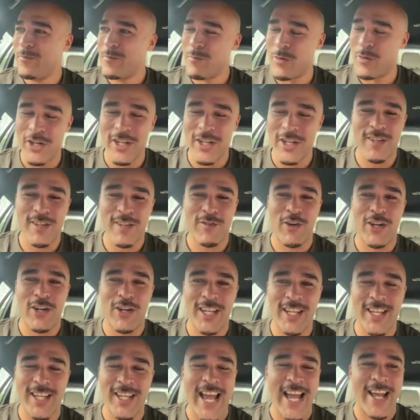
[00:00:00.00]
But it's
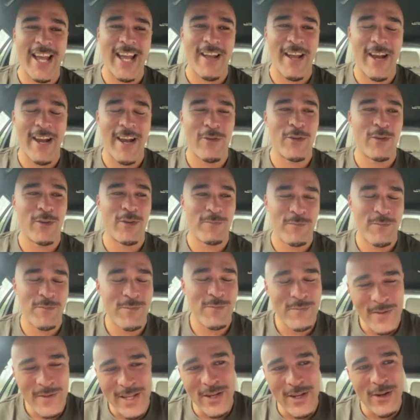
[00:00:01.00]
funny, how,
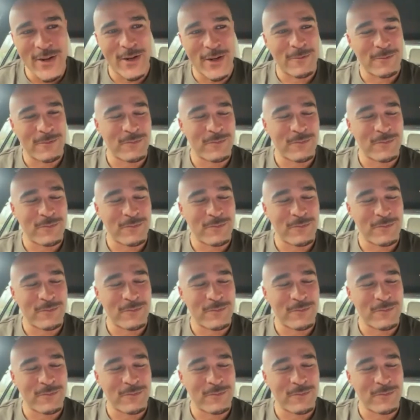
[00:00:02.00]
you know,